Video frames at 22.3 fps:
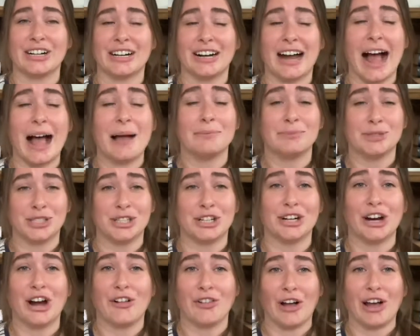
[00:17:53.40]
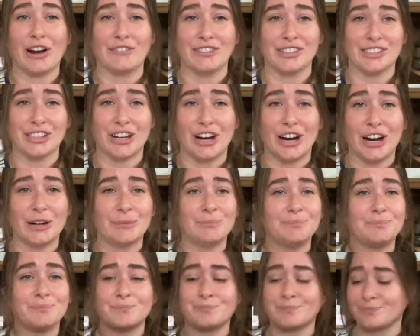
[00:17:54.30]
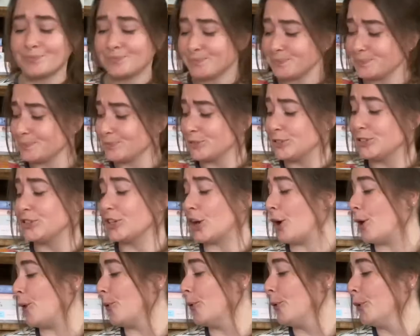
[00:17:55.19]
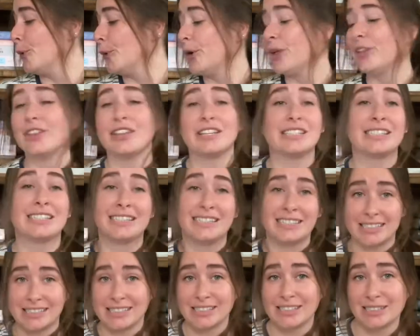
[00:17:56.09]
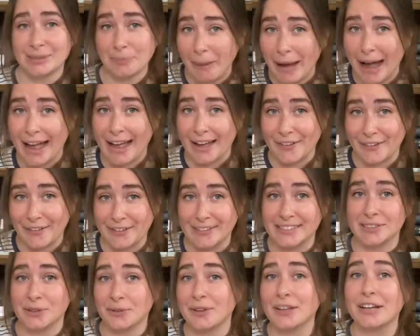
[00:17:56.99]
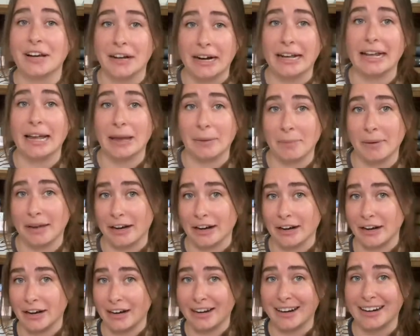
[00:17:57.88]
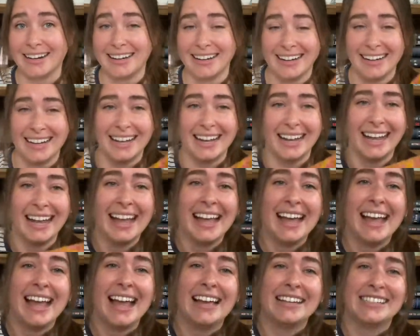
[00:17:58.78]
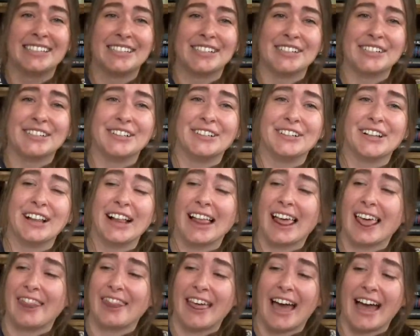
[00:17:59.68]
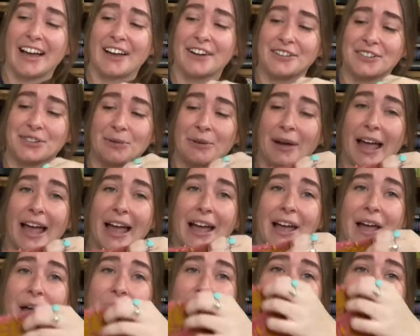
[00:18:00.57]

I'm sure a lot of us are. So this pile is only gonna get bigger until that goes away.